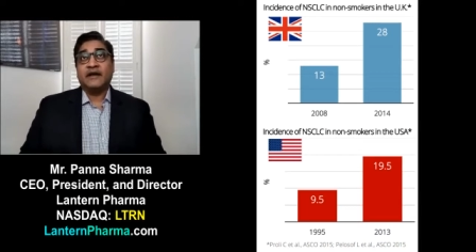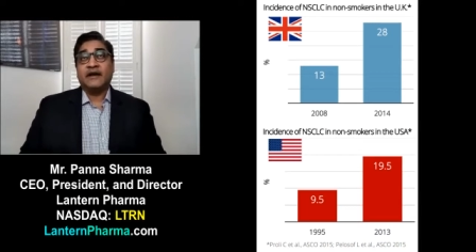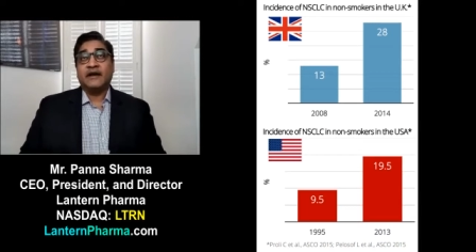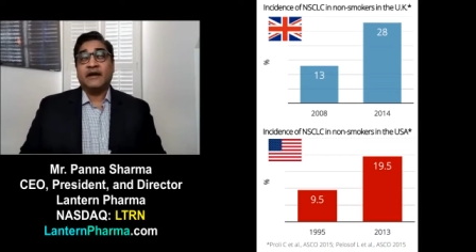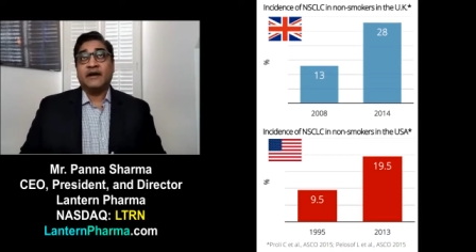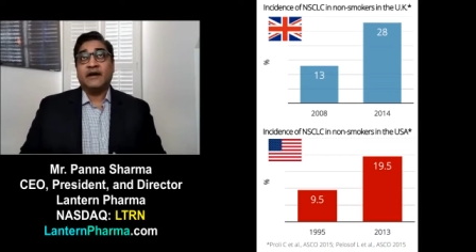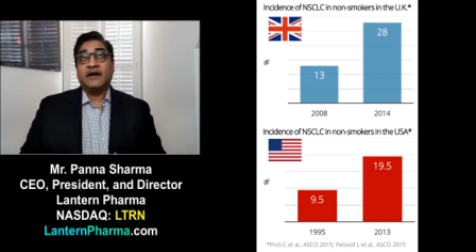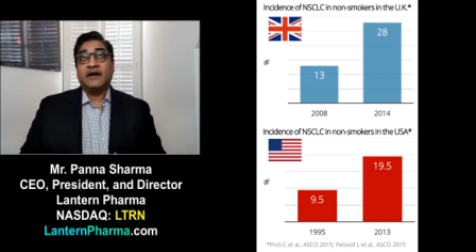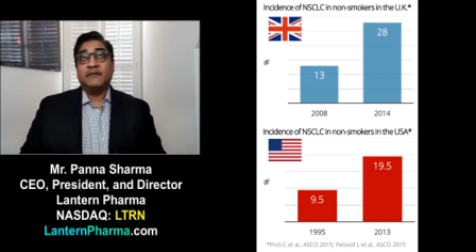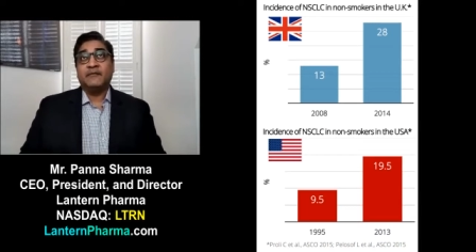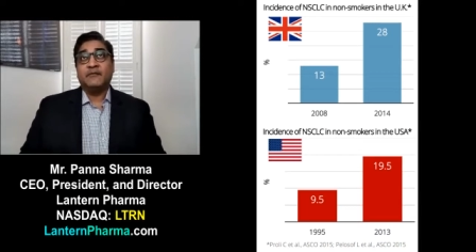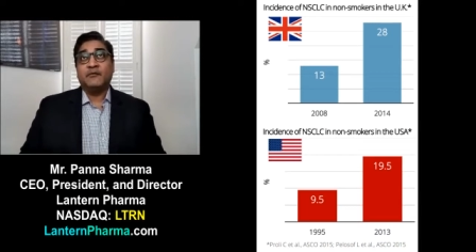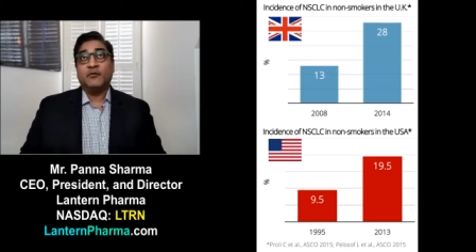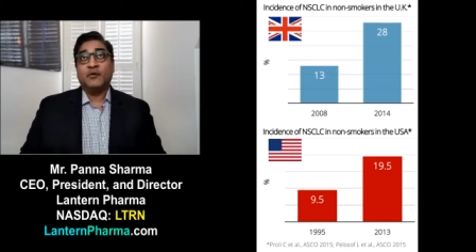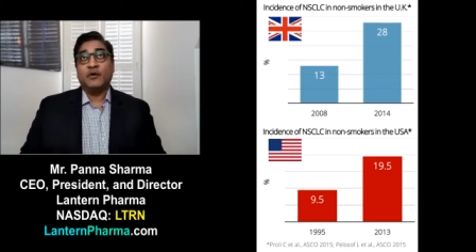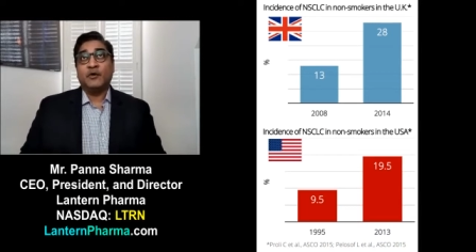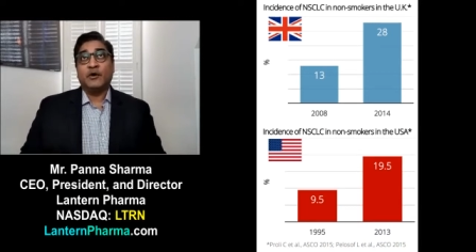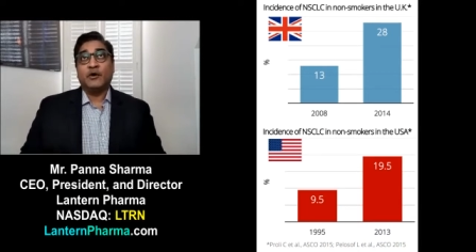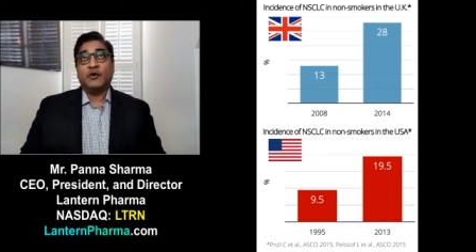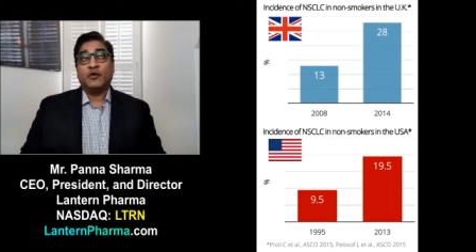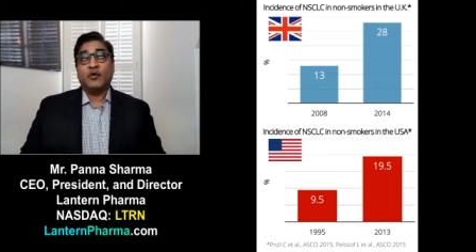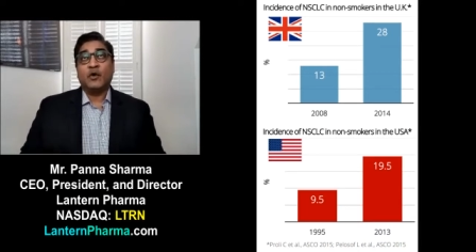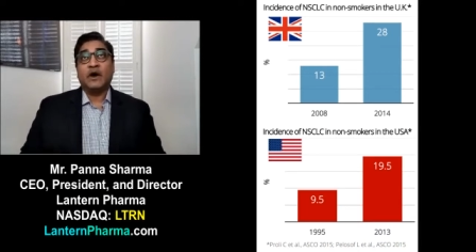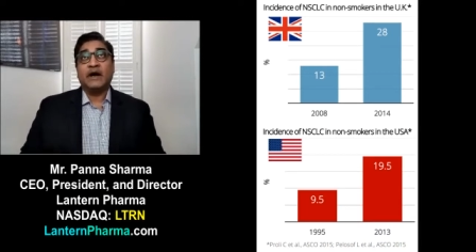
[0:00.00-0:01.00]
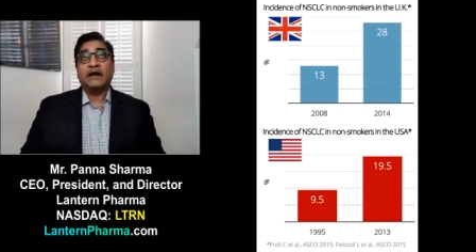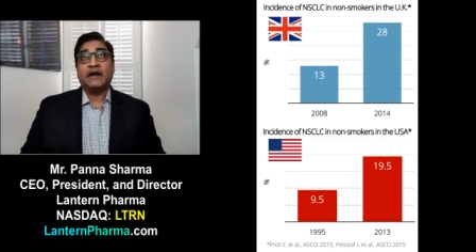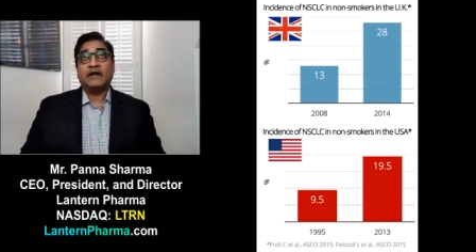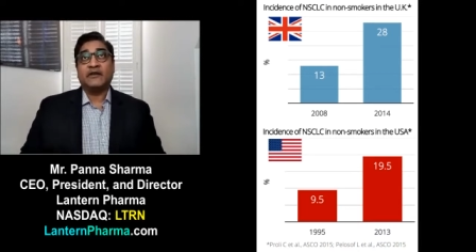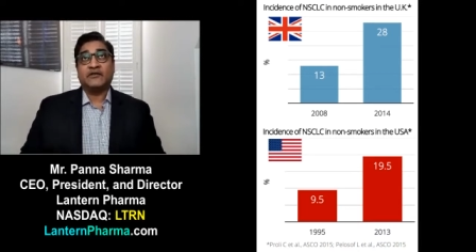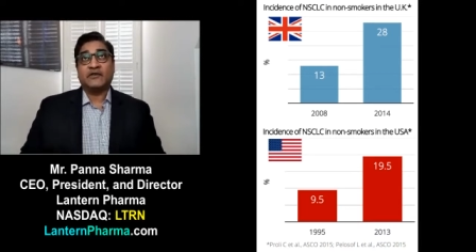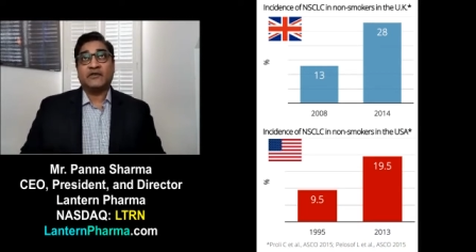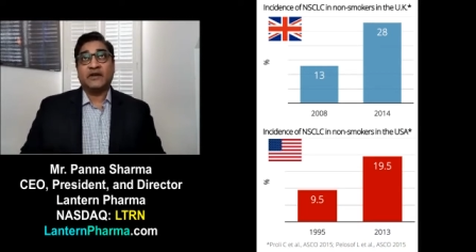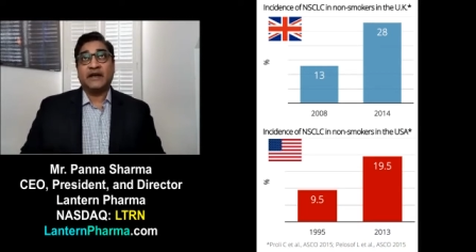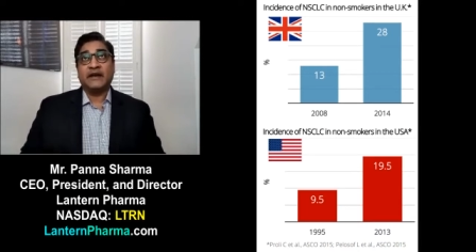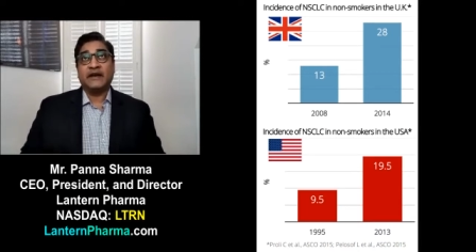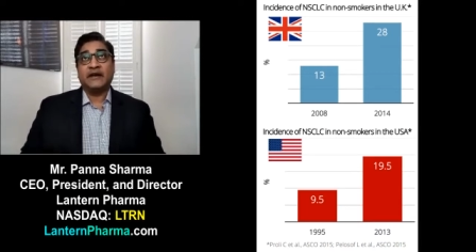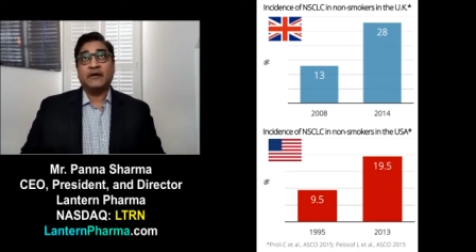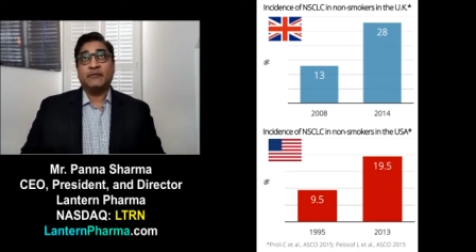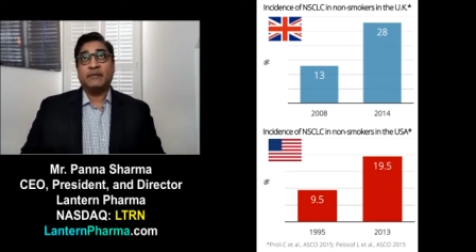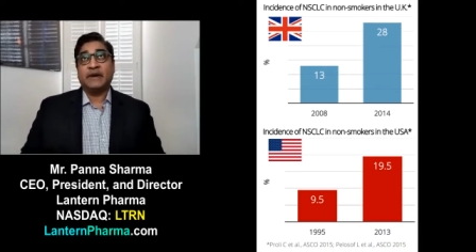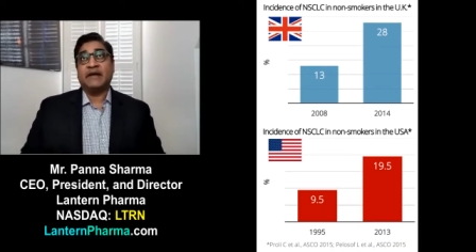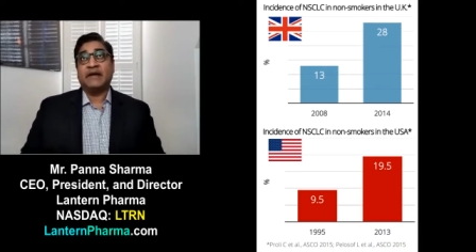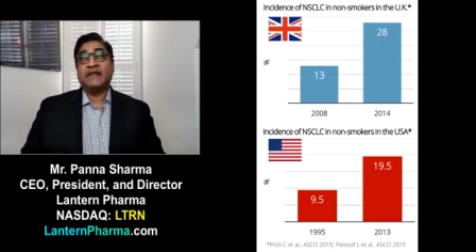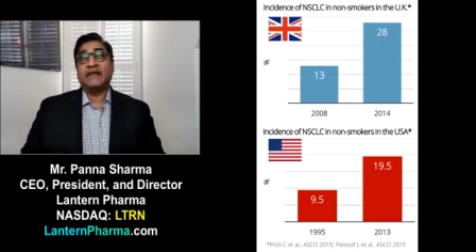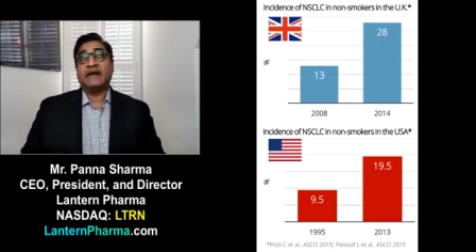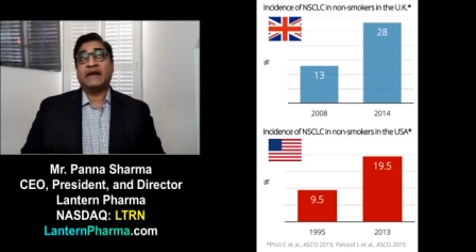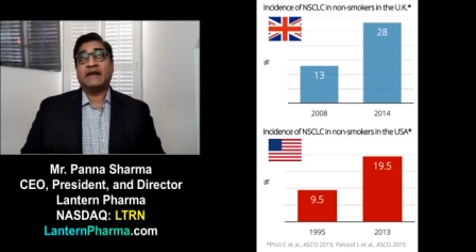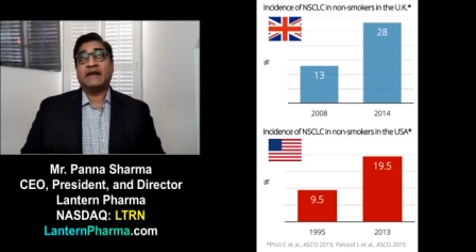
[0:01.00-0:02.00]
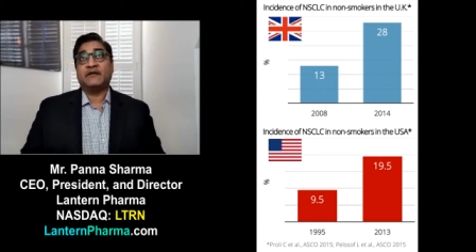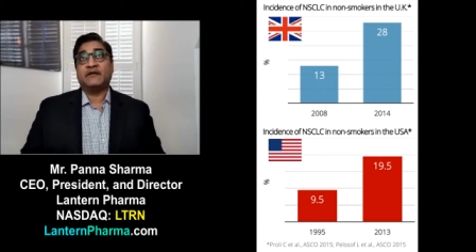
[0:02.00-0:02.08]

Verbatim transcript: um, we were quite excited by that.